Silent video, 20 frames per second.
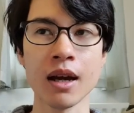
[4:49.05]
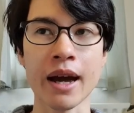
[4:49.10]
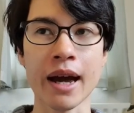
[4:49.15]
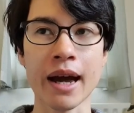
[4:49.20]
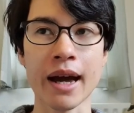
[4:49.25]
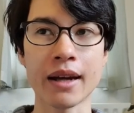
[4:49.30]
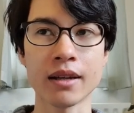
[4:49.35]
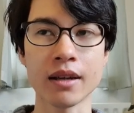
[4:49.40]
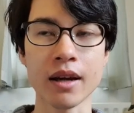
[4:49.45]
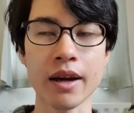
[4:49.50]

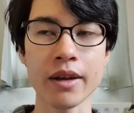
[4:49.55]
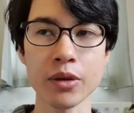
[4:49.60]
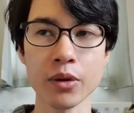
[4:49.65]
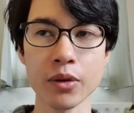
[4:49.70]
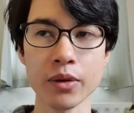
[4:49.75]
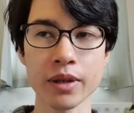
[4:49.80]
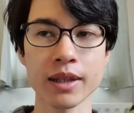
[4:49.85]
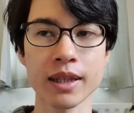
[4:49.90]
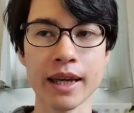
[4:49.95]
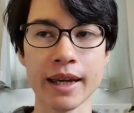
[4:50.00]
And I
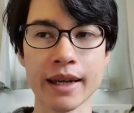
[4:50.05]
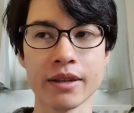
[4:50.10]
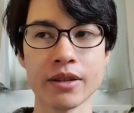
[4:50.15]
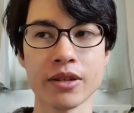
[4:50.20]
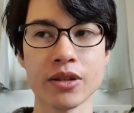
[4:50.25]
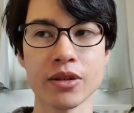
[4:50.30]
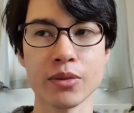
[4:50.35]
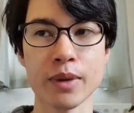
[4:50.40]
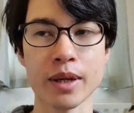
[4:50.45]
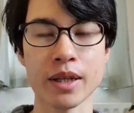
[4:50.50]
thought the
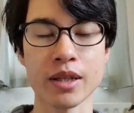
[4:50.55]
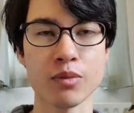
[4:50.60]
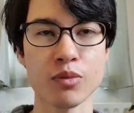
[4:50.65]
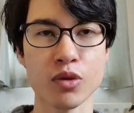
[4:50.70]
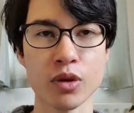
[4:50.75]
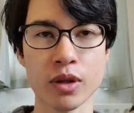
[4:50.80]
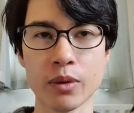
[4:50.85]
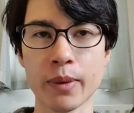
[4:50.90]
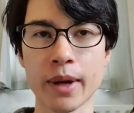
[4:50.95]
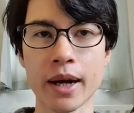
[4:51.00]
date went
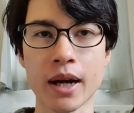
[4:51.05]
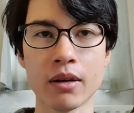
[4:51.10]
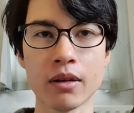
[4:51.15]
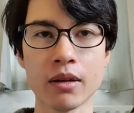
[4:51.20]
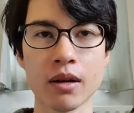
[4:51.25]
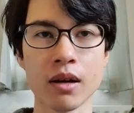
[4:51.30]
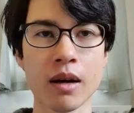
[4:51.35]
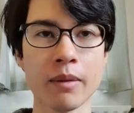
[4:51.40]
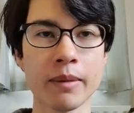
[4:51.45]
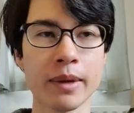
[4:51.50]
pretty
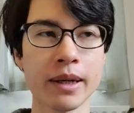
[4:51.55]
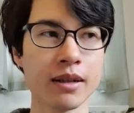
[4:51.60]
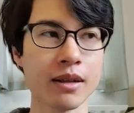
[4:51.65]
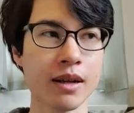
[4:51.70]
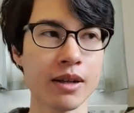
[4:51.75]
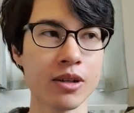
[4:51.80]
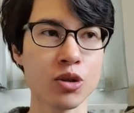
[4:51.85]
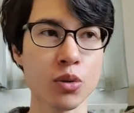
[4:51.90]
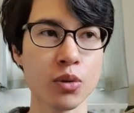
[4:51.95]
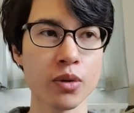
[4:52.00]
well. I mean,
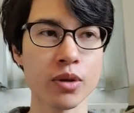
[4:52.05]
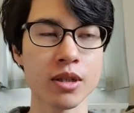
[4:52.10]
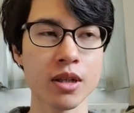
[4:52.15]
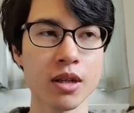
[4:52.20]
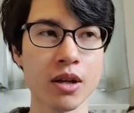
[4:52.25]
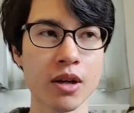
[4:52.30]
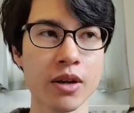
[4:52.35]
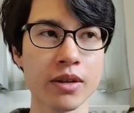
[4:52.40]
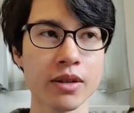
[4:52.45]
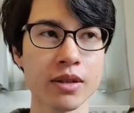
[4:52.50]
I talked a
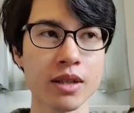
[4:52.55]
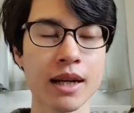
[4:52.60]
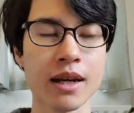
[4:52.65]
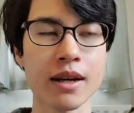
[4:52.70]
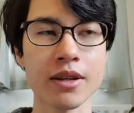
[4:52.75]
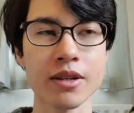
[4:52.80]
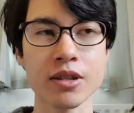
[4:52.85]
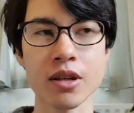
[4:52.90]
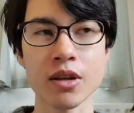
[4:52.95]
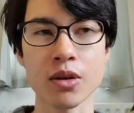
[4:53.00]
lot, I
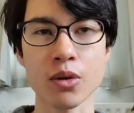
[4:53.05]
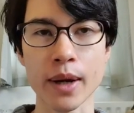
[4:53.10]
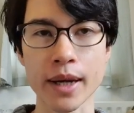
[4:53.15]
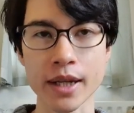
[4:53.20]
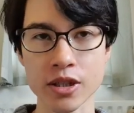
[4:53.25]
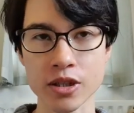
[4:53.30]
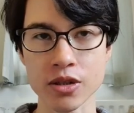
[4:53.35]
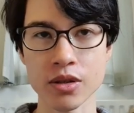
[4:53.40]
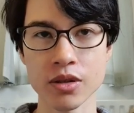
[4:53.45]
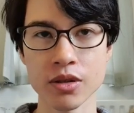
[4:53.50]
asked her
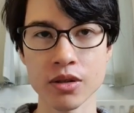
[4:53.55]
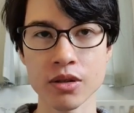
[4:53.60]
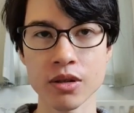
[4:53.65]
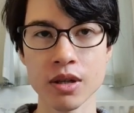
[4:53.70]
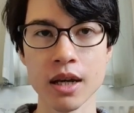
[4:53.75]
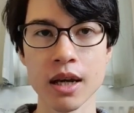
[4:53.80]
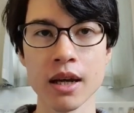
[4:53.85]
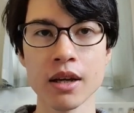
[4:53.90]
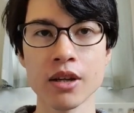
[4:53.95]
questions.